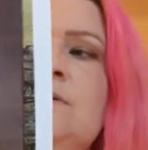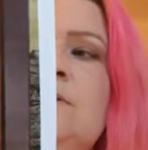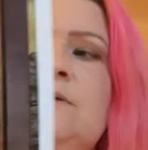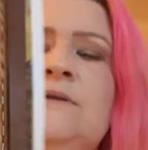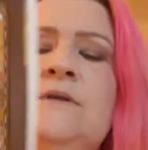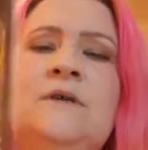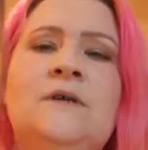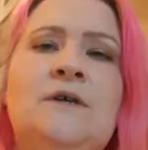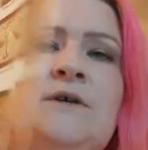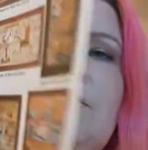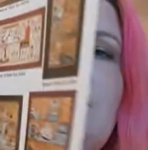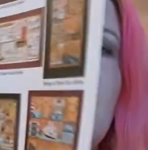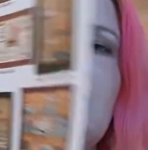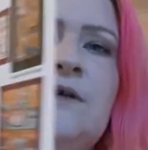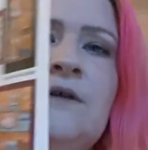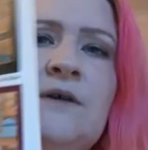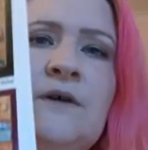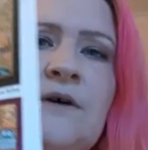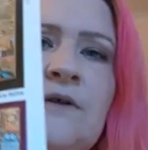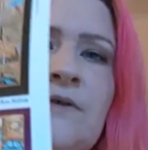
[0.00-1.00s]
Here's
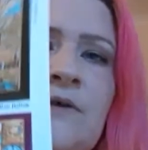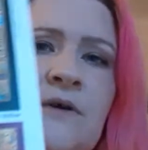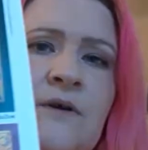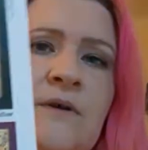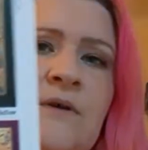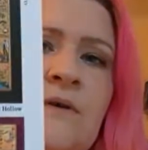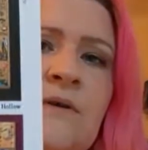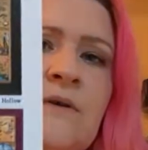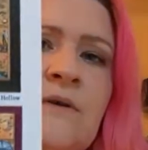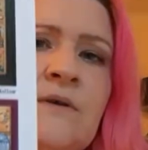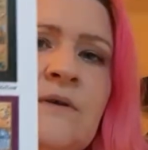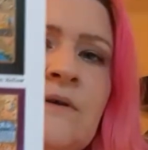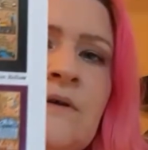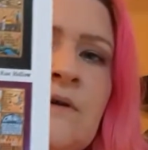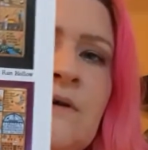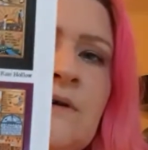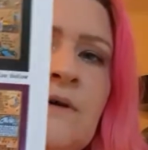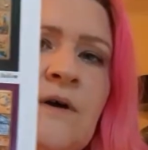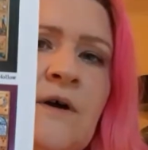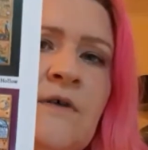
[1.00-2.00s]
the other.
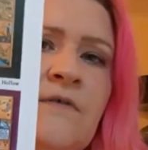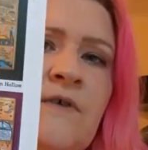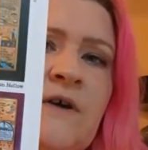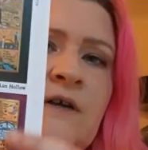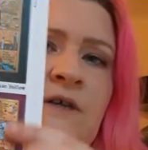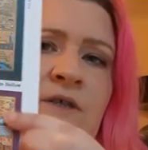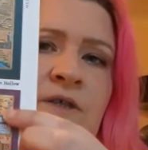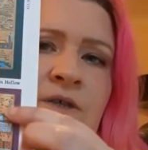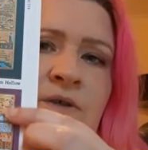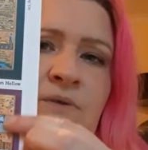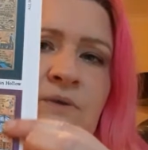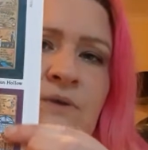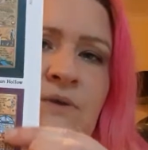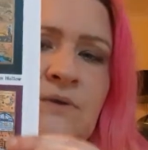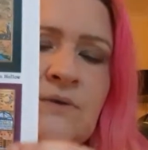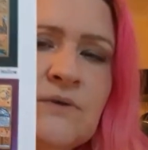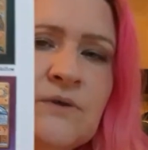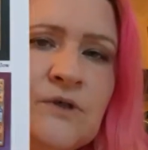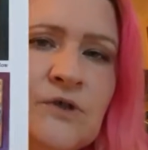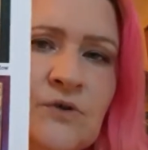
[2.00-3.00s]
I've actually also got
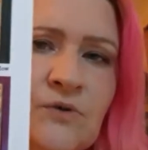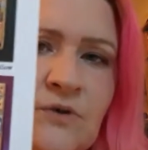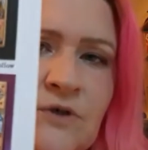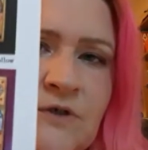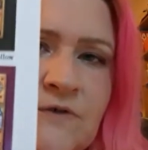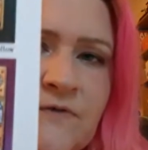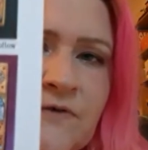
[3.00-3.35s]
the Shores of